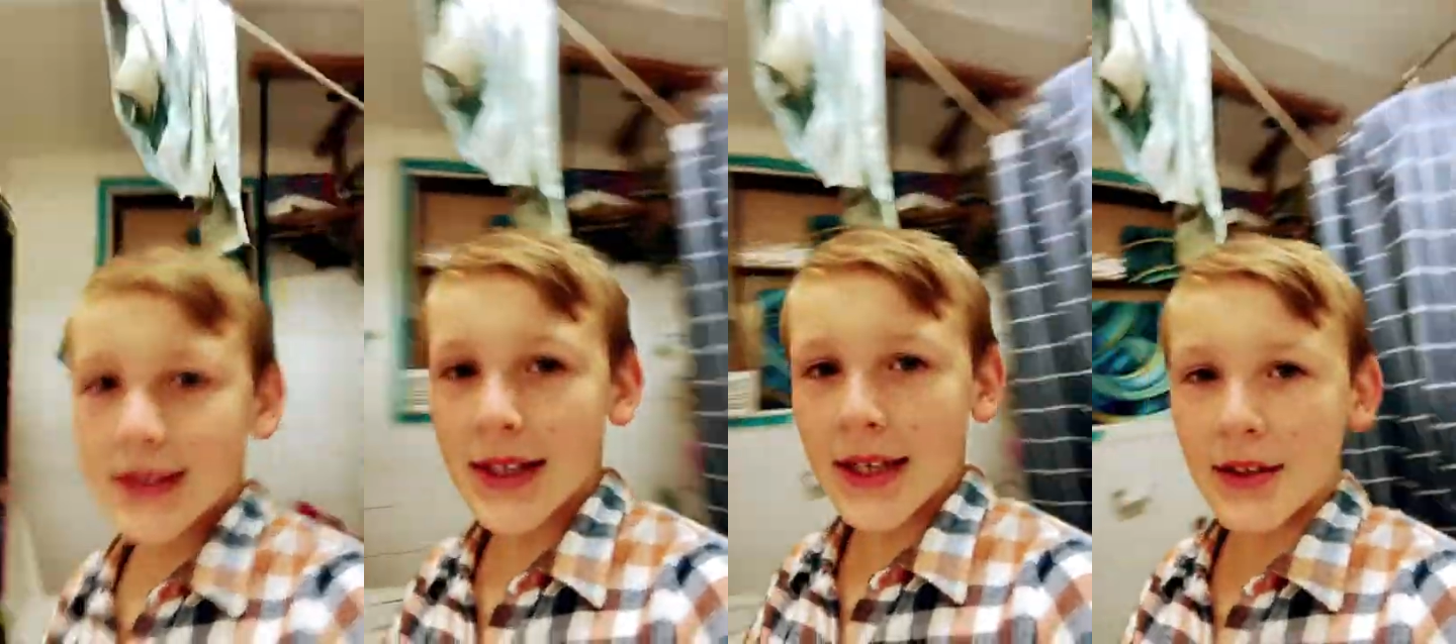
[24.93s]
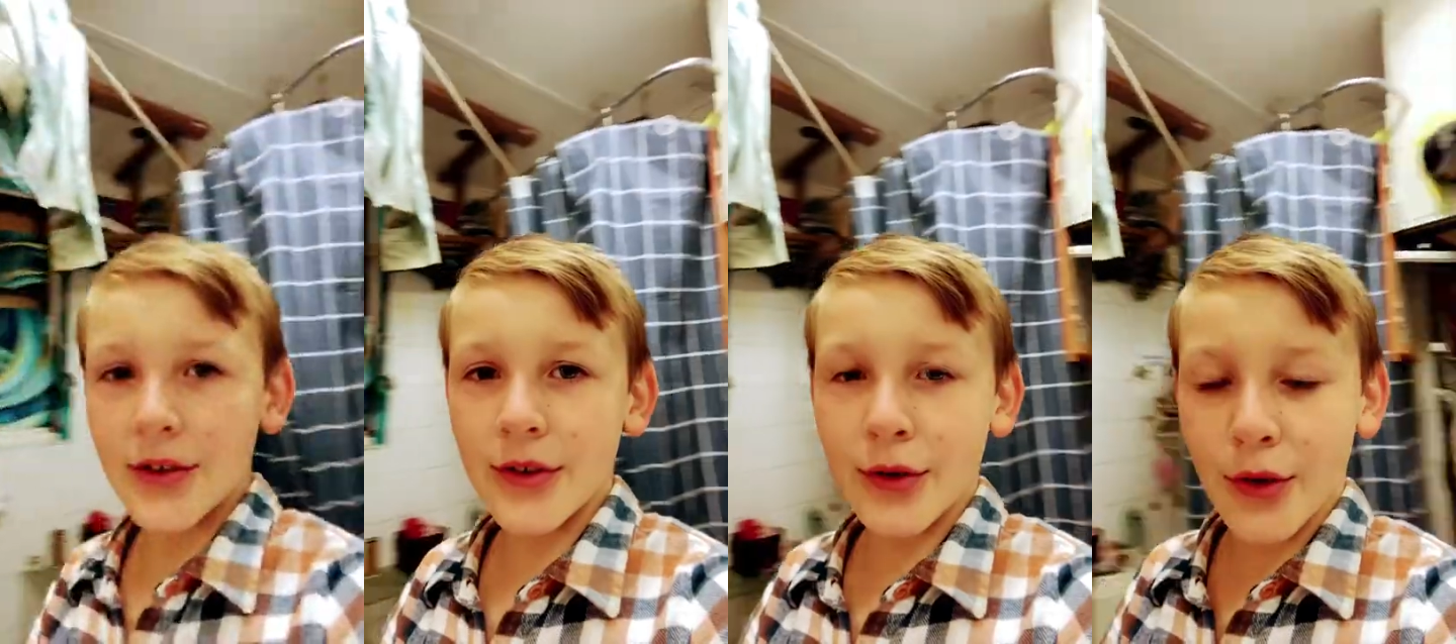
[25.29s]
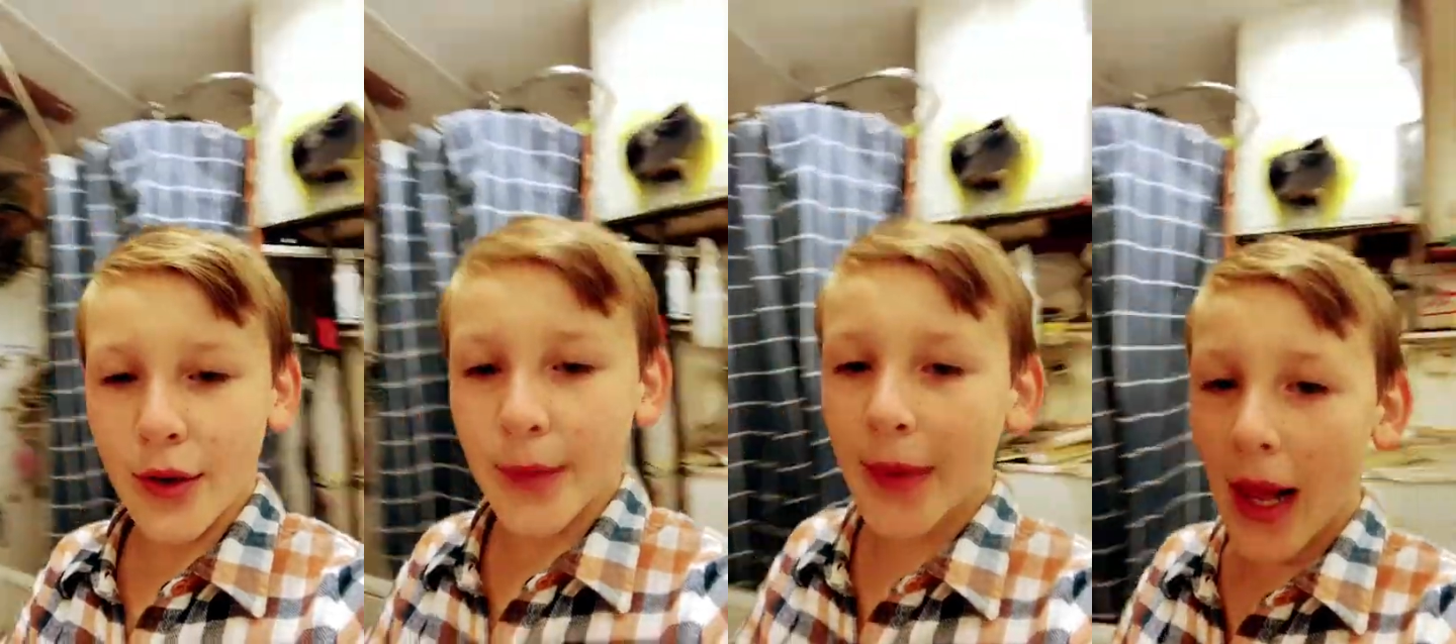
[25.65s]
that you
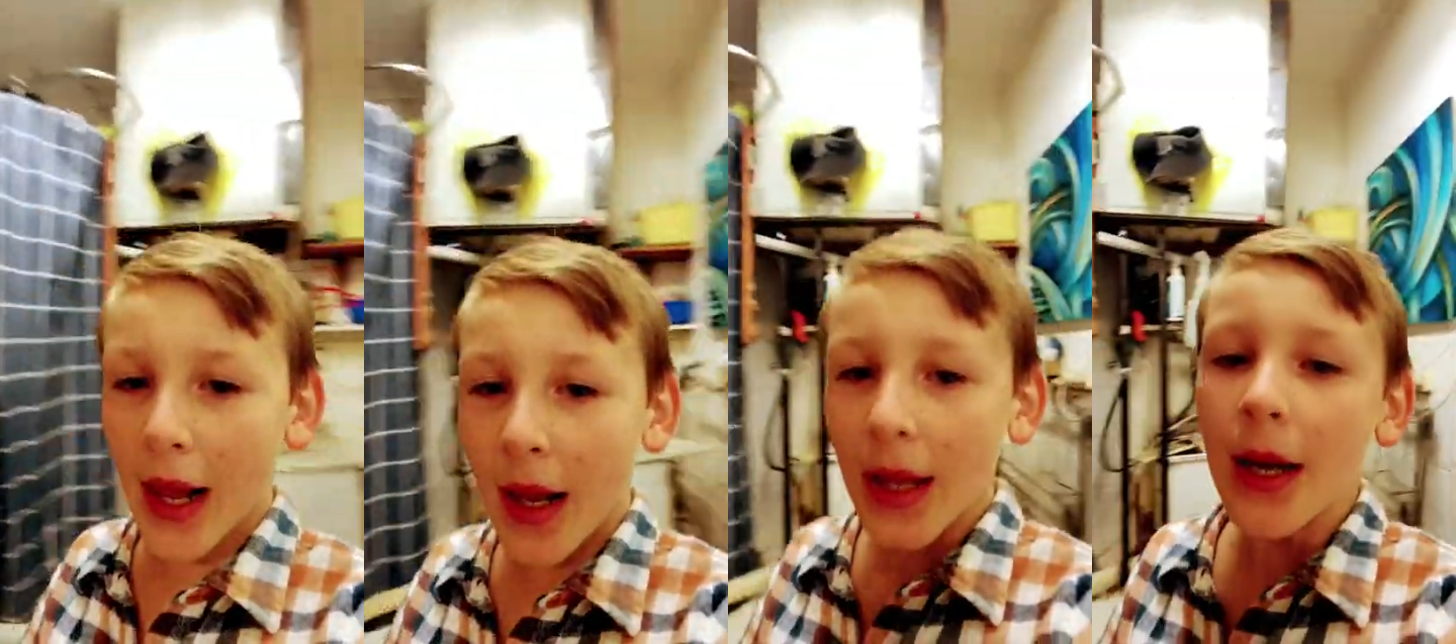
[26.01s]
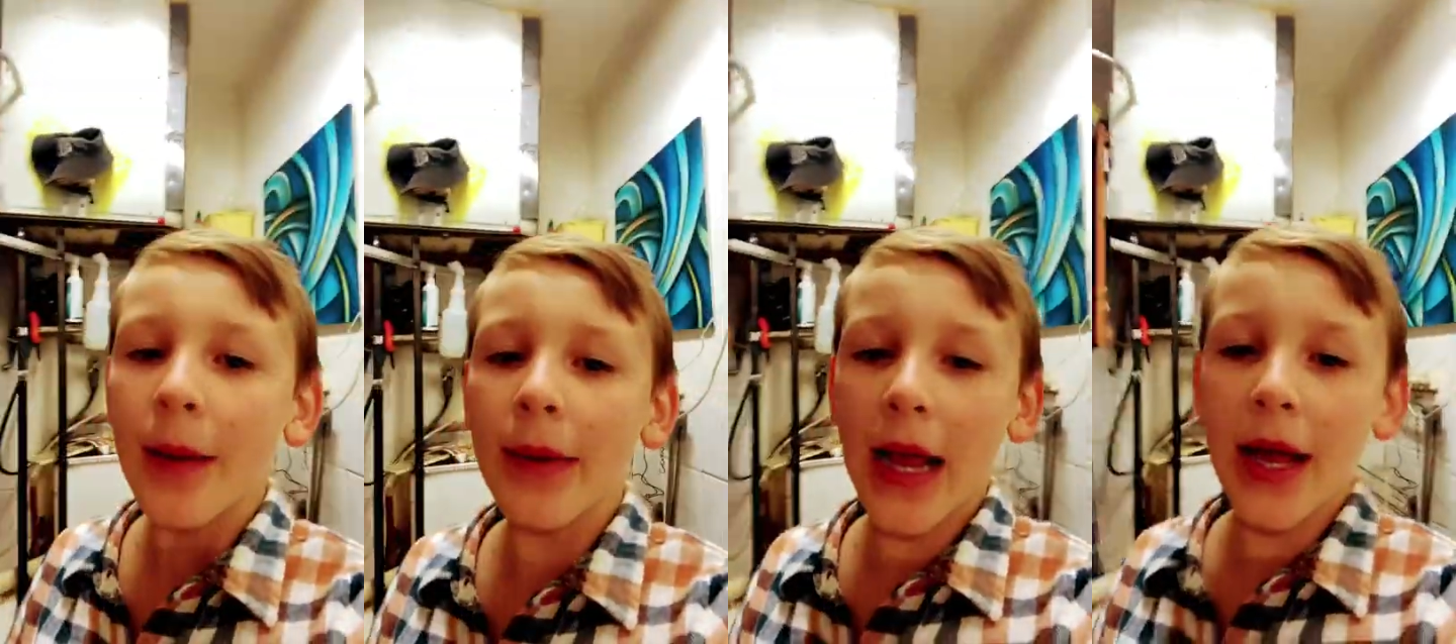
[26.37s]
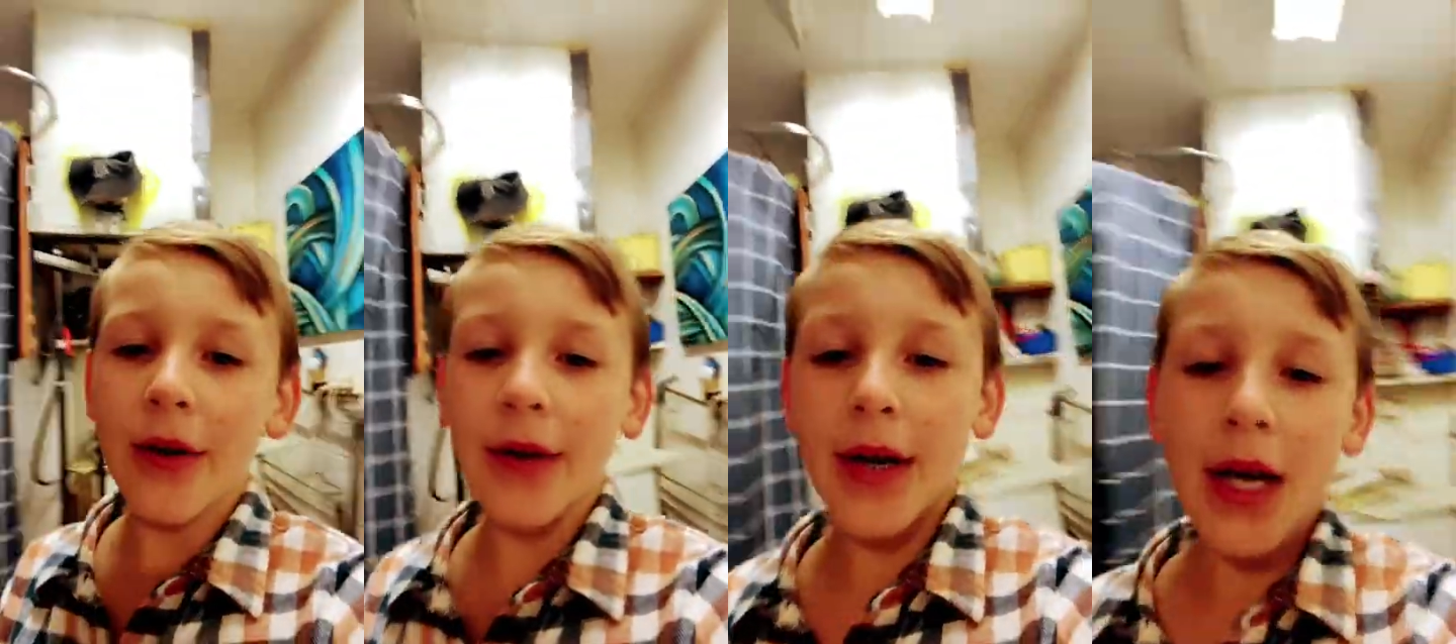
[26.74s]
could play
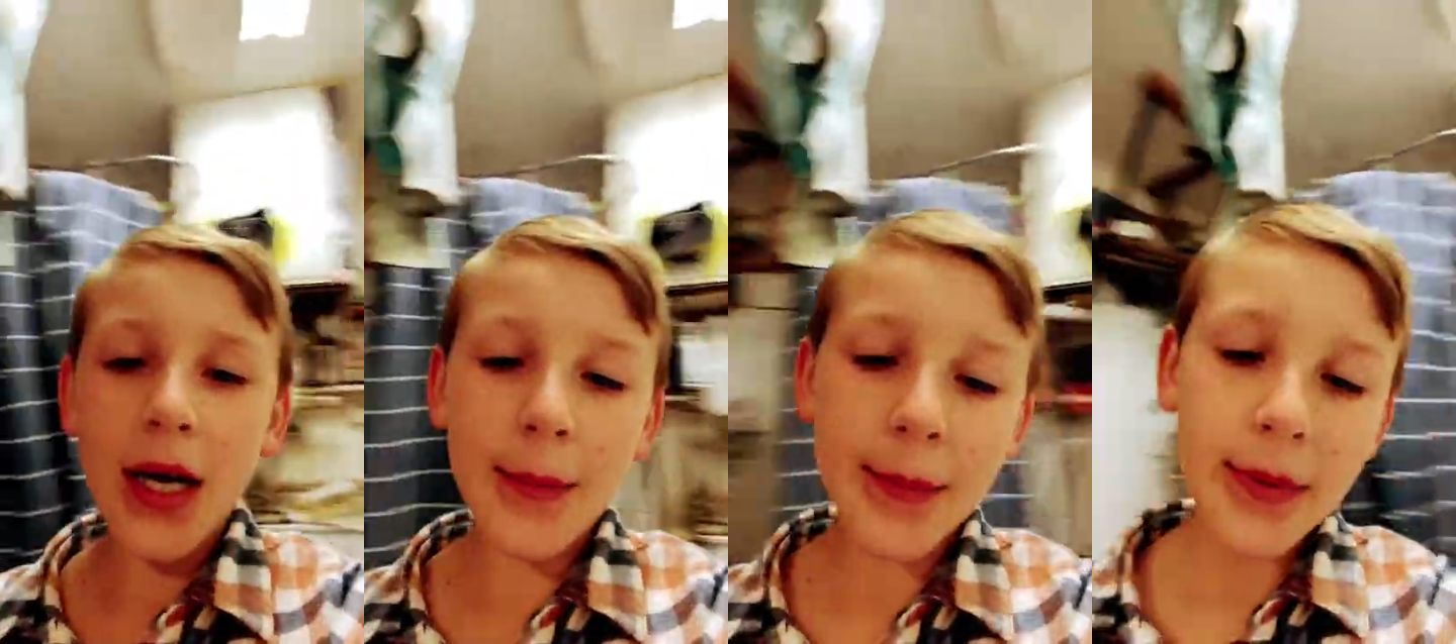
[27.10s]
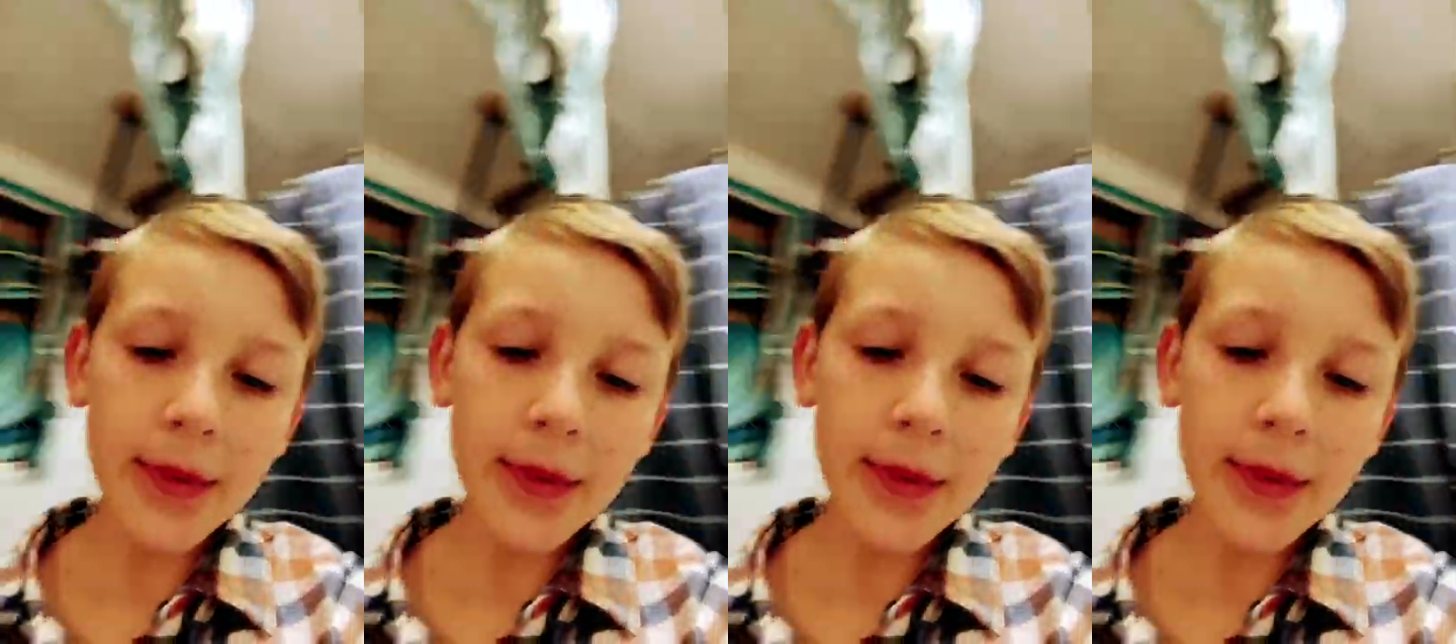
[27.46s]
on up.